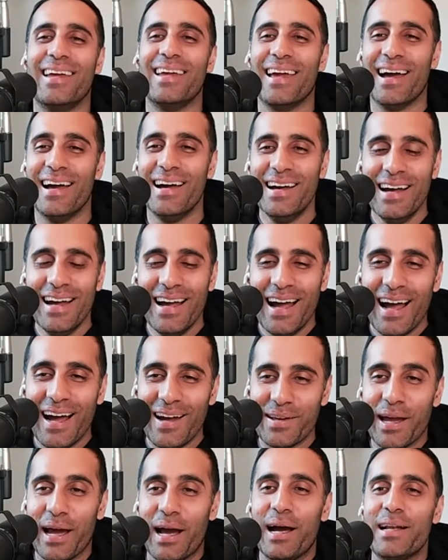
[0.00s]
yeah,
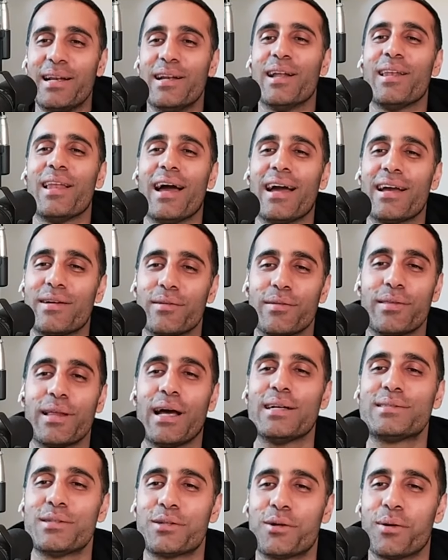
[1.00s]
yeah. And, and like
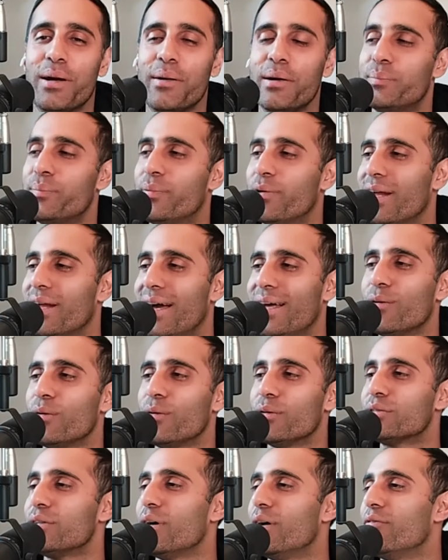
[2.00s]
that's a great way to put it. And
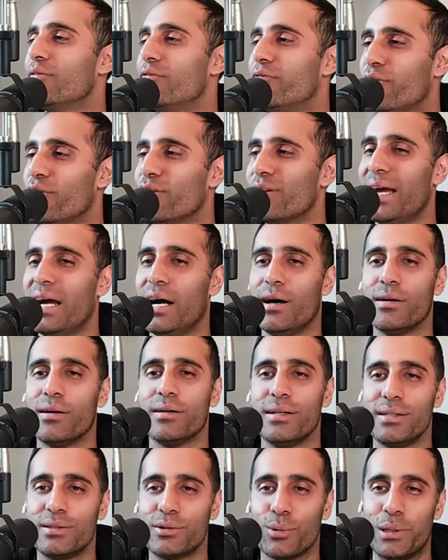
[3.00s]
also for now,
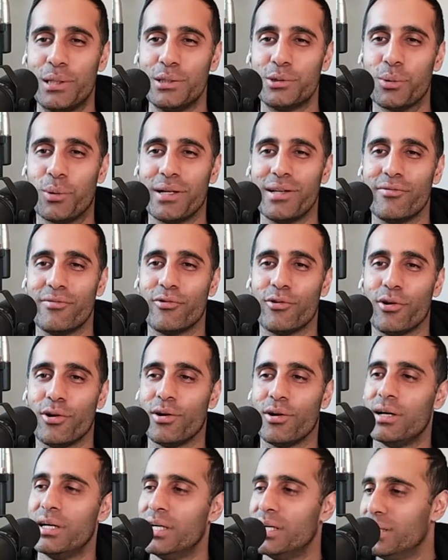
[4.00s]

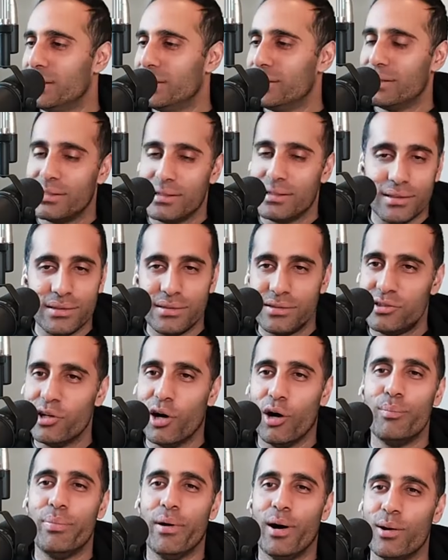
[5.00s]
2024
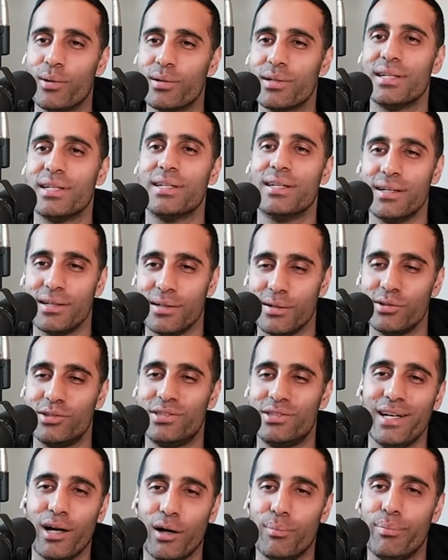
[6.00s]
Joe Boden or
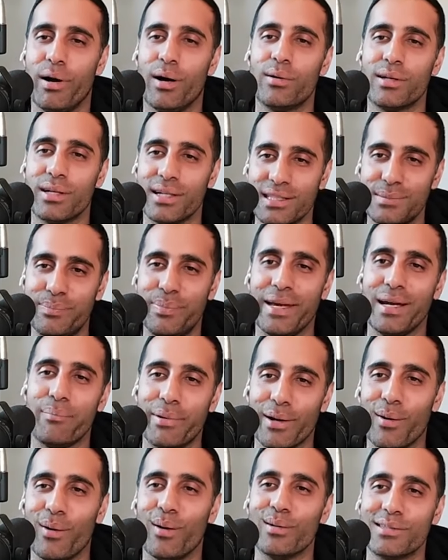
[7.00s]
Jeo Boden is being
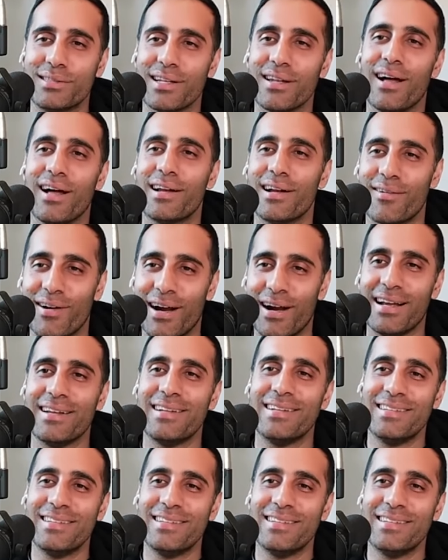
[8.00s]
built on Solana, right?